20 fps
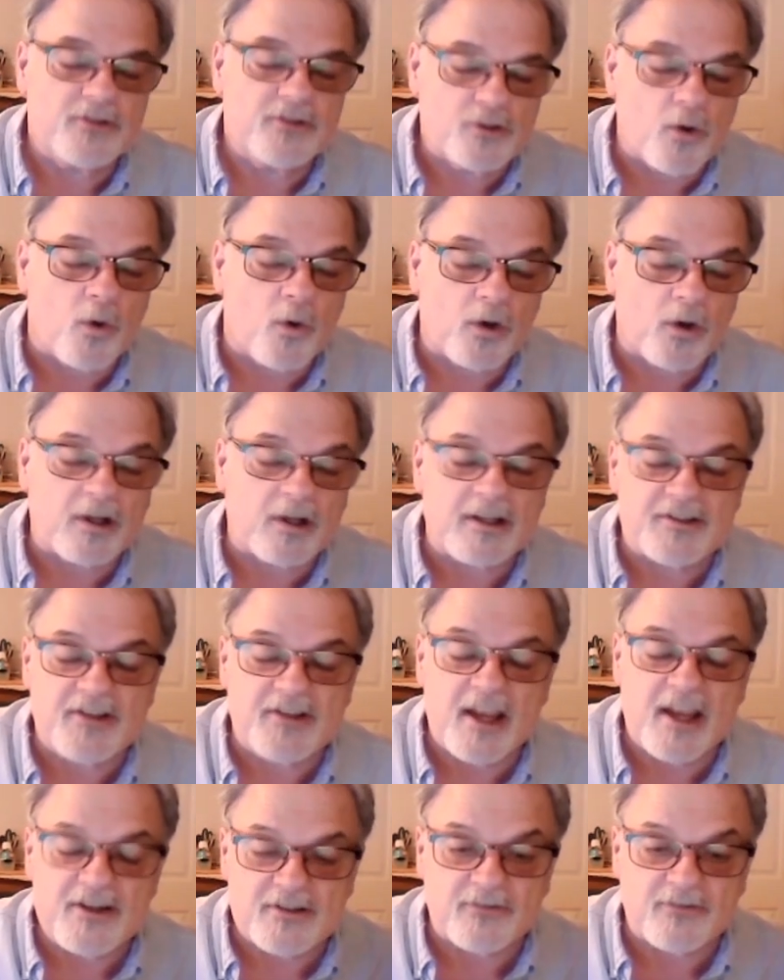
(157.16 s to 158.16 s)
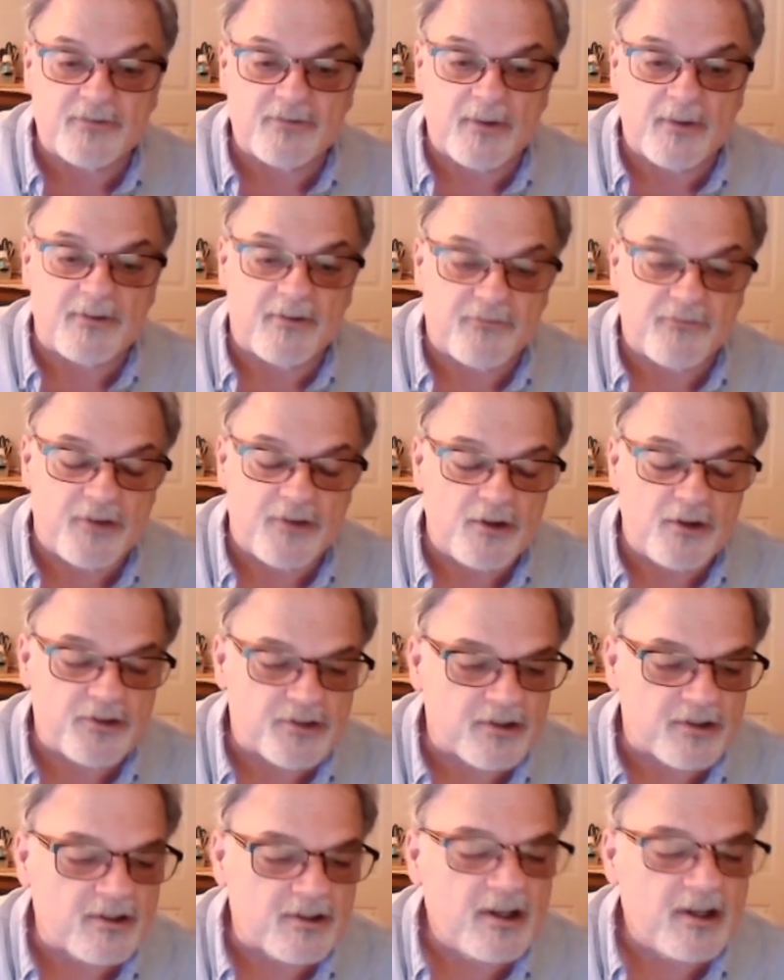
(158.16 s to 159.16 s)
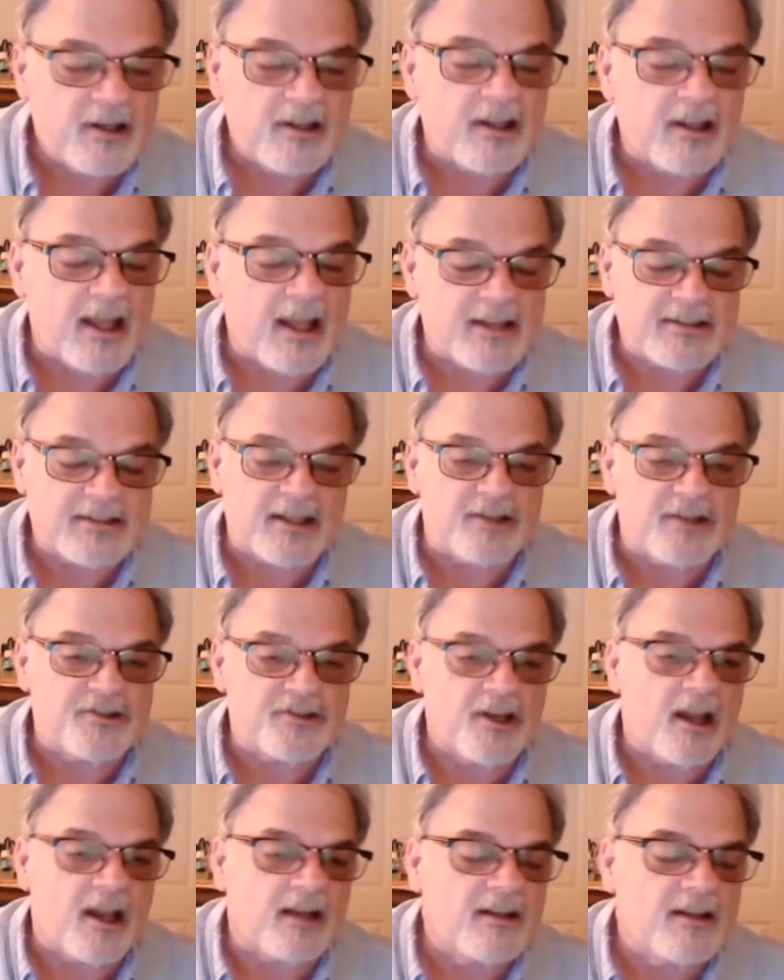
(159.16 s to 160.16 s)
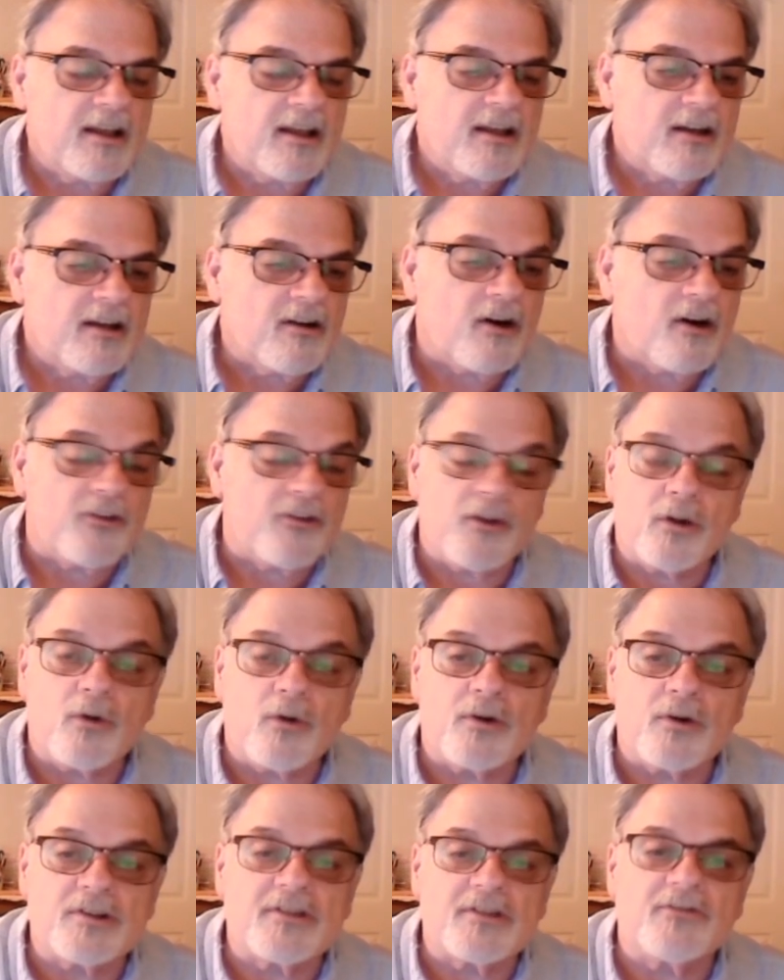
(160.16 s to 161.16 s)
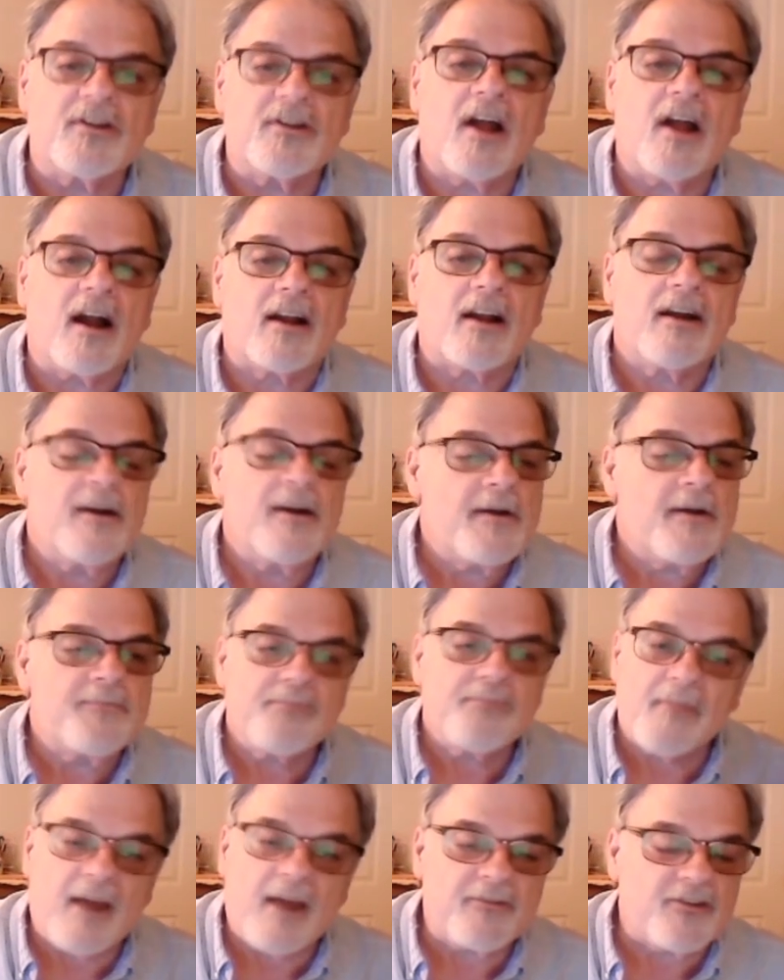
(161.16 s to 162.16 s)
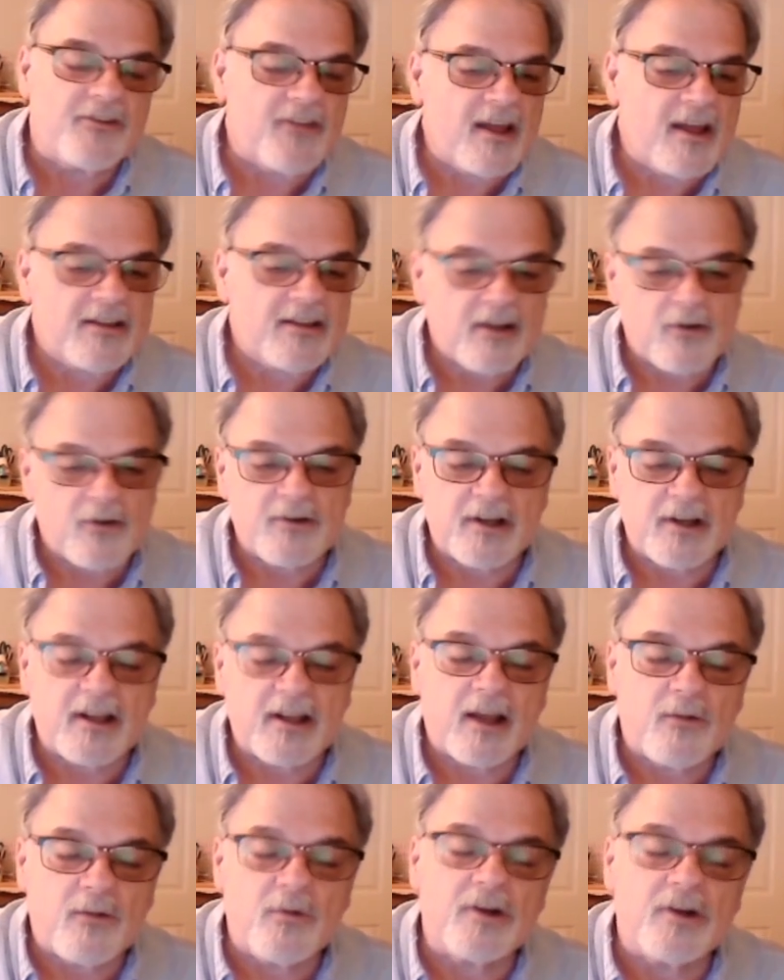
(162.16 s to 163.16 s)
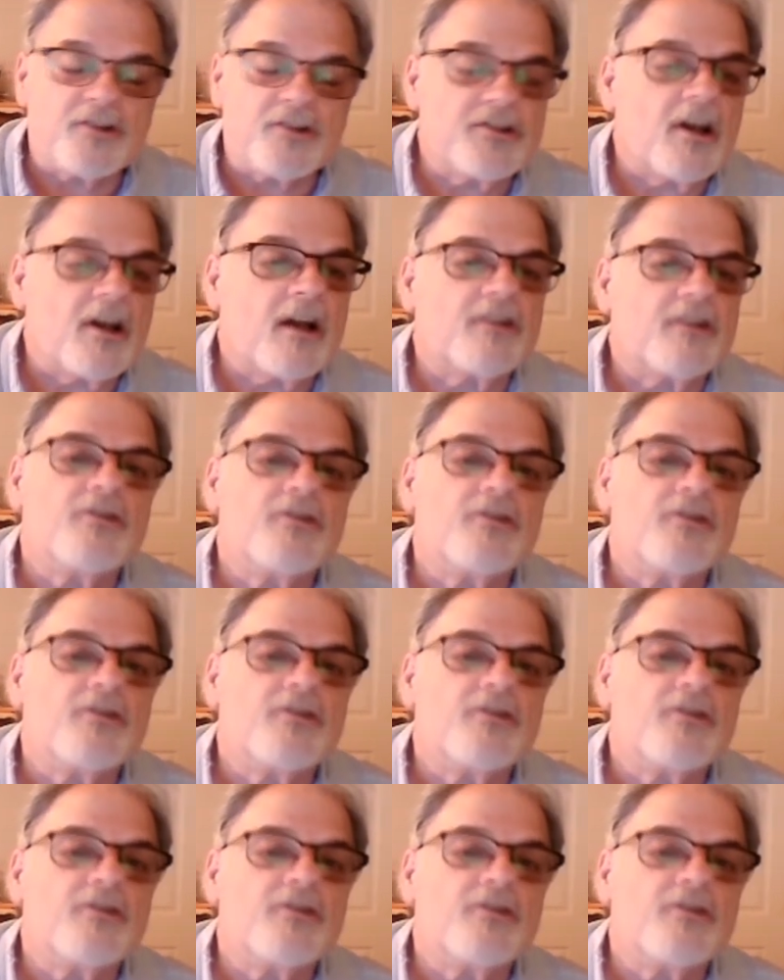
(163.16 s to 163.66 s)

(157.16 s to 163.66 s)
organization from the future, last I checked, called the Lords of Luck. After that, they go into like one-shot,